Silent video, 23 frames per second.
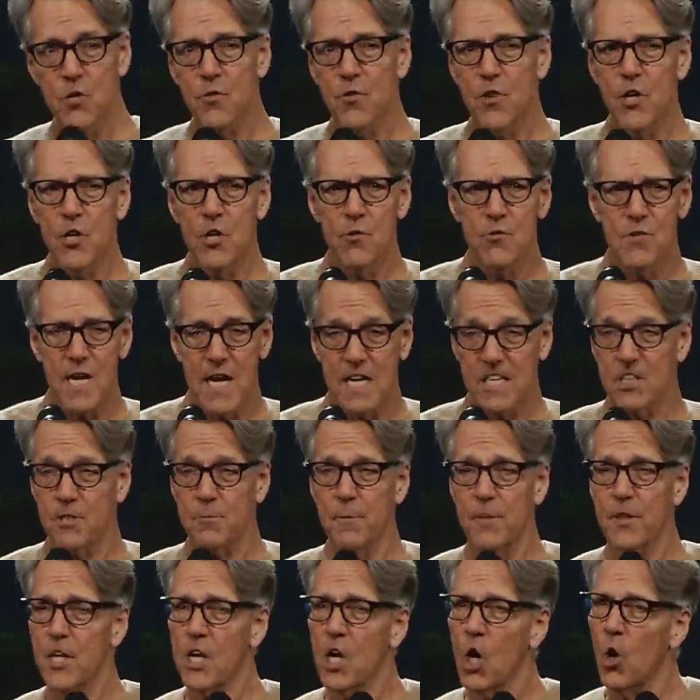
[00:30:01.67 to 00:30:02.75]
to the New
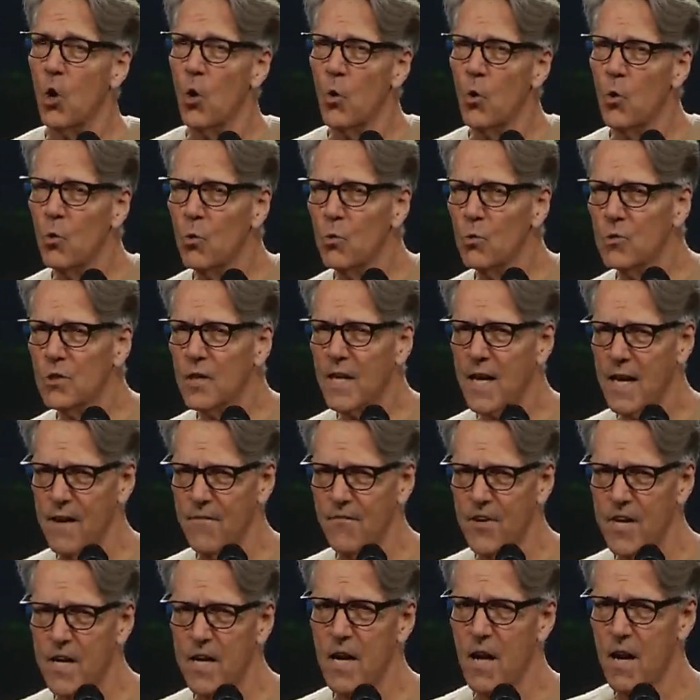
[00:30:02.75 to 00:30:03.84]
Testament, the Old
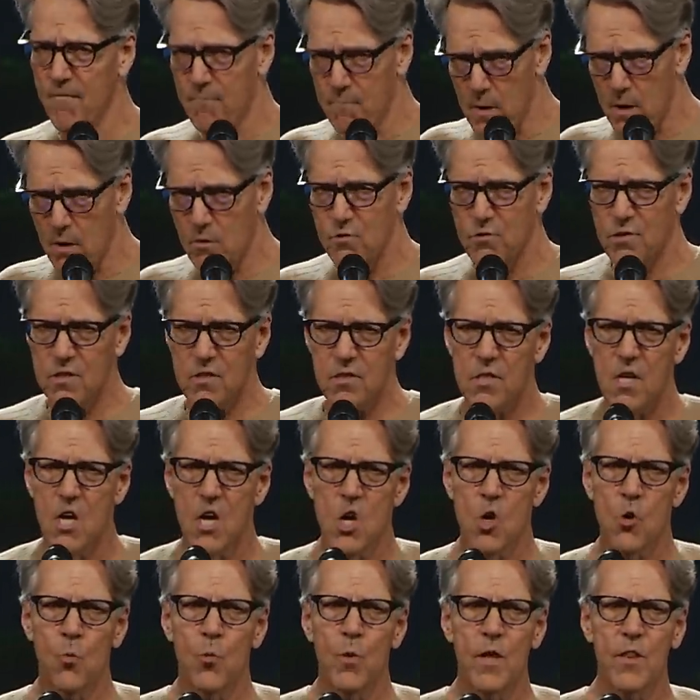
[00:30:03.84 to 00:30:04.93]
Covenant of Moses
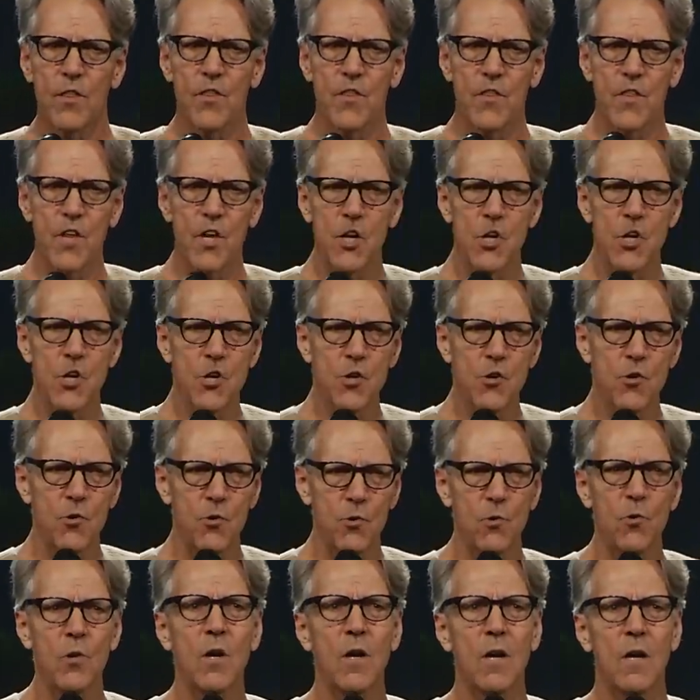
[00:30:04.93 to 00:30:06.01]
with the
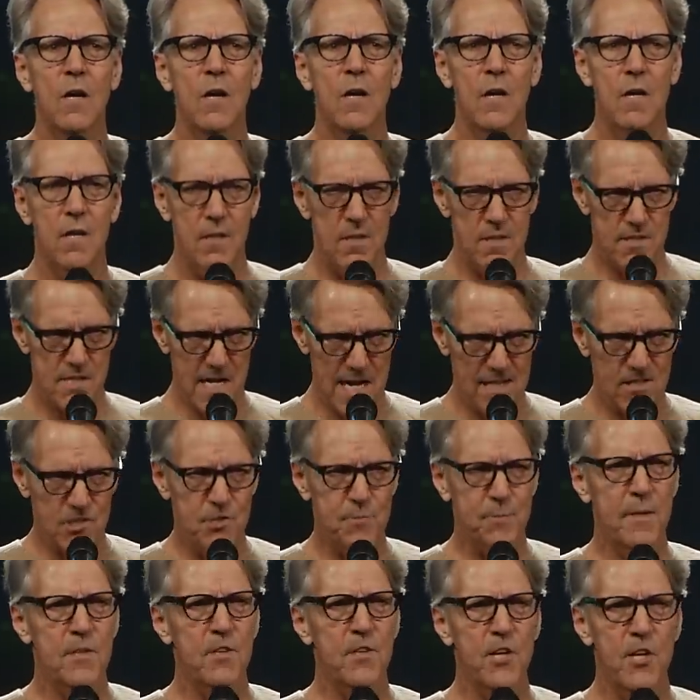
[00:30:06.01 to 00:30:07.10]
New
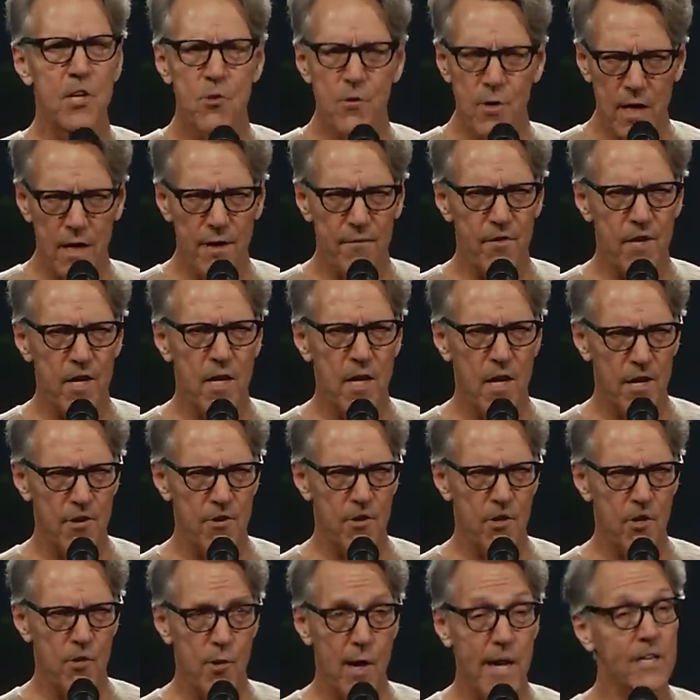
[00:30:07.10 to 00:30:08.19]
Testament, the New Covenant
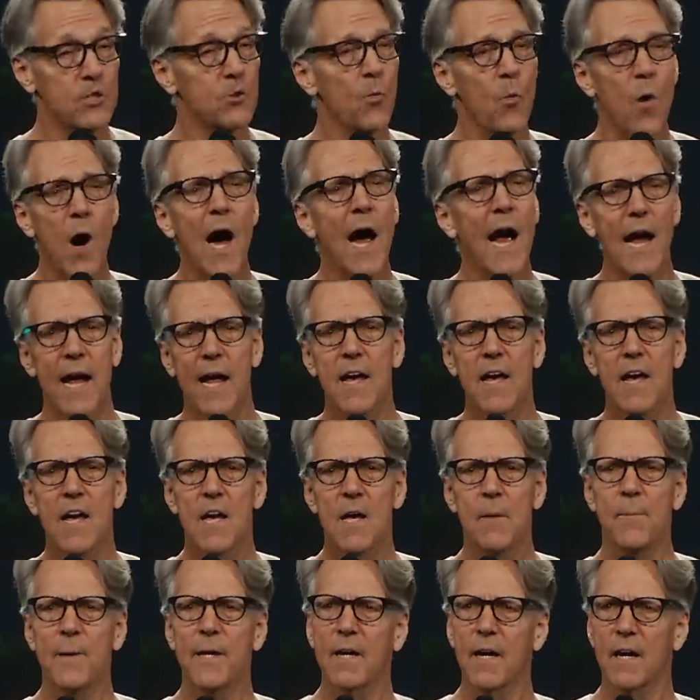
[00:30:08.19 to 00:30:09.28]
under Christ. Why?
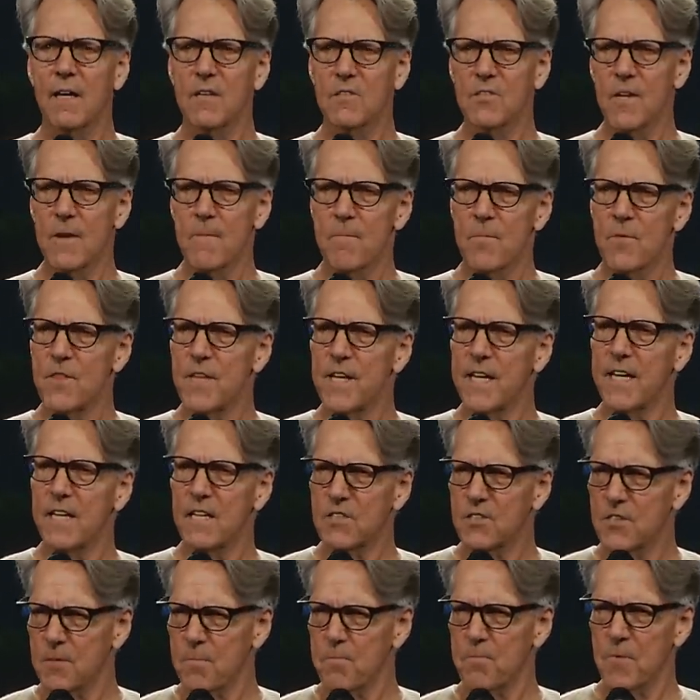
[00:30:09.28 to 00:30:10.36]
Because
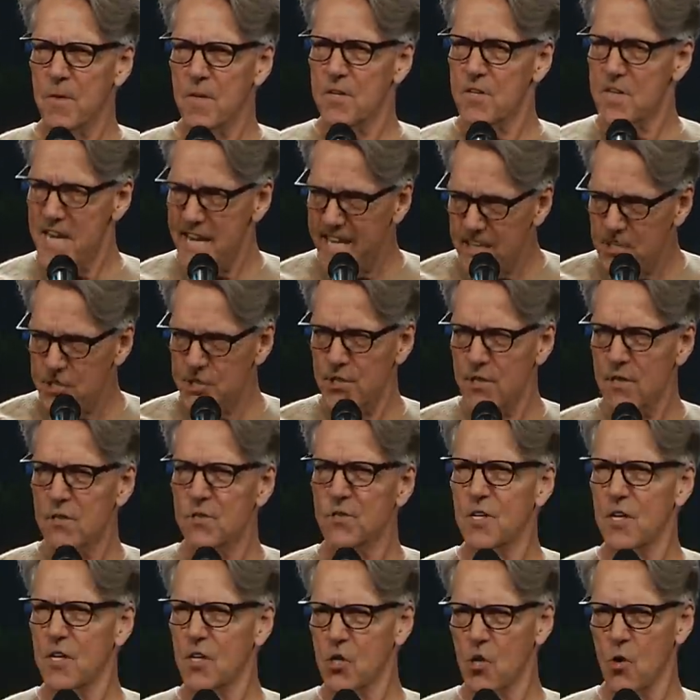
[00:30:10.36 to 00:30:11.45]
these
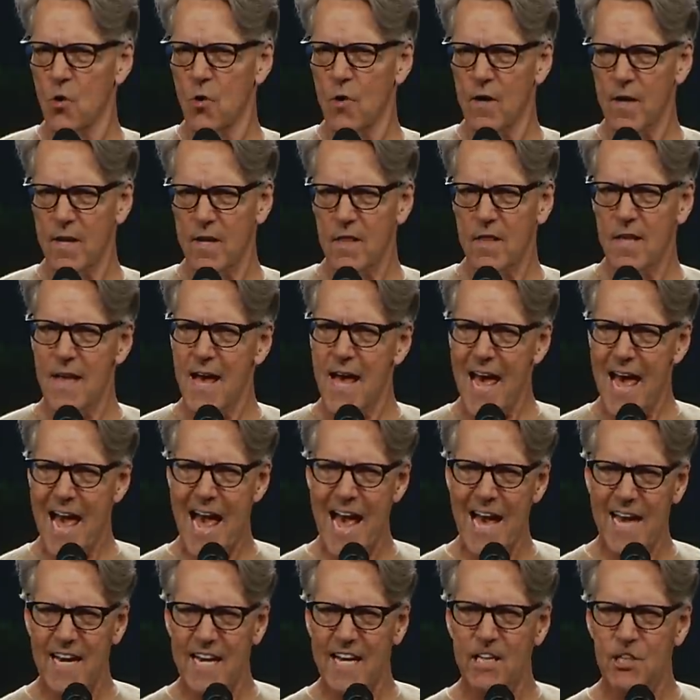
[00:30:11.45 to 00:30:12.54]
teachers in Corinth
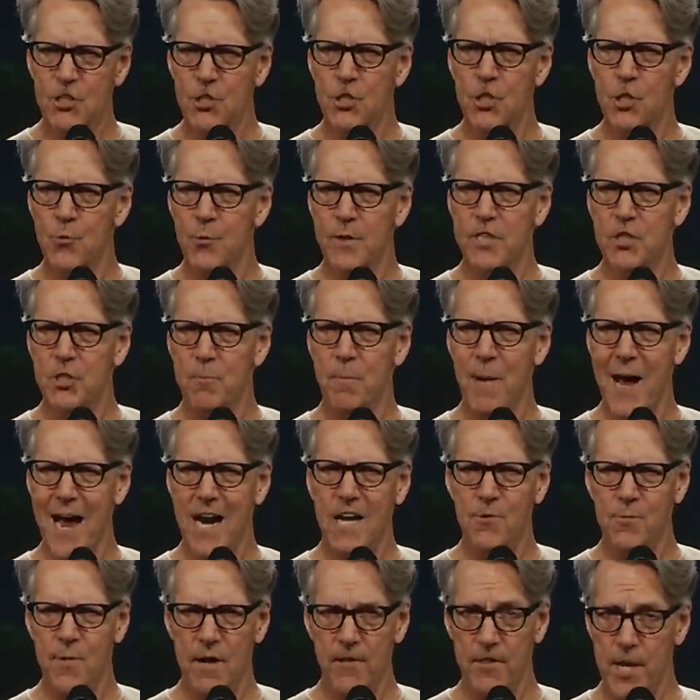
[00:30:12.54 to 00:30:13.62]
had a Jewish
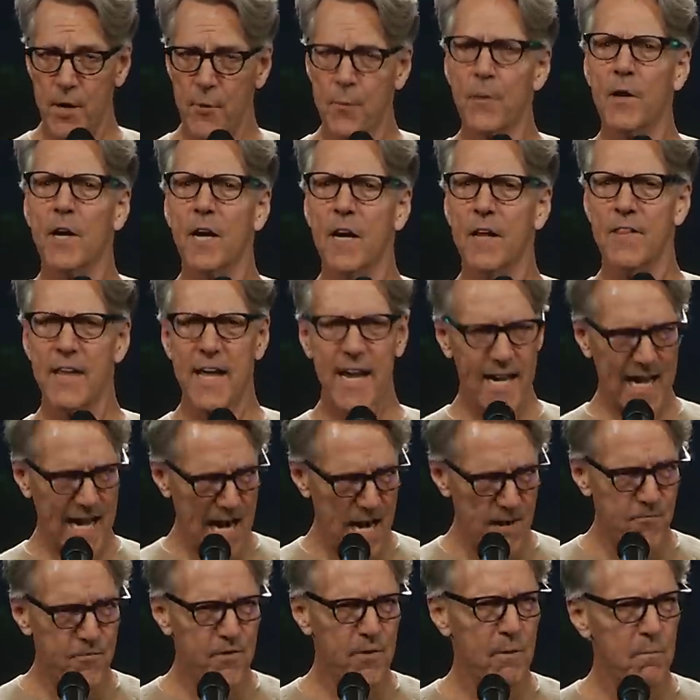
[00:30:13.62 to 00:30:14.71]
background. They, were, they
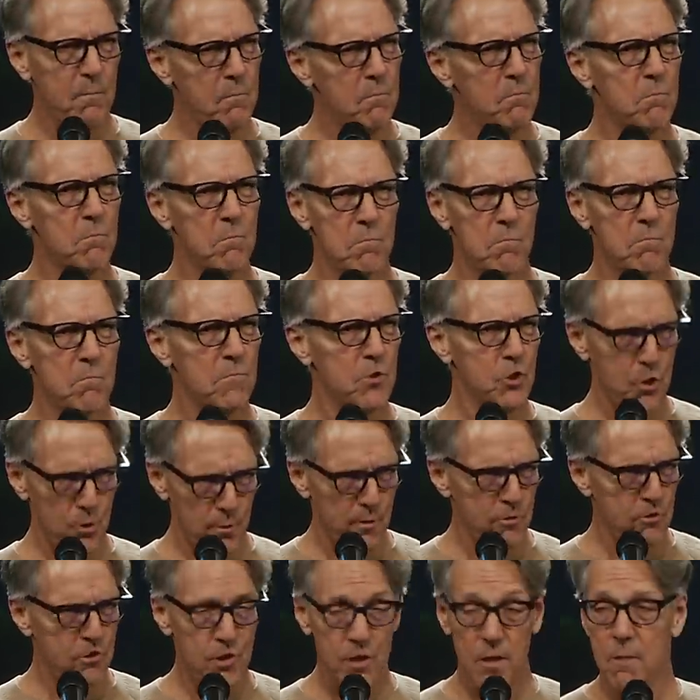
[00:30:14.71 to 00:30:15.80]
came from
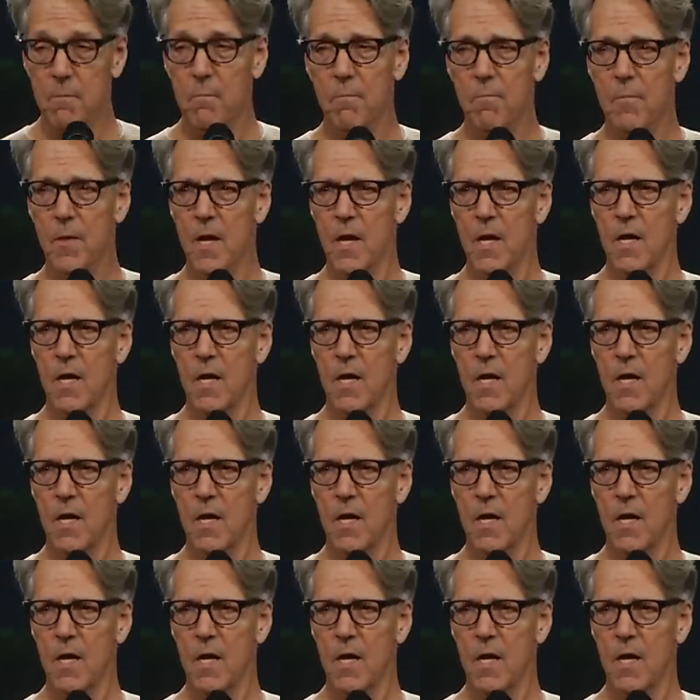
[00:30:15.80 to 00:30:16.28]
Jerusalem.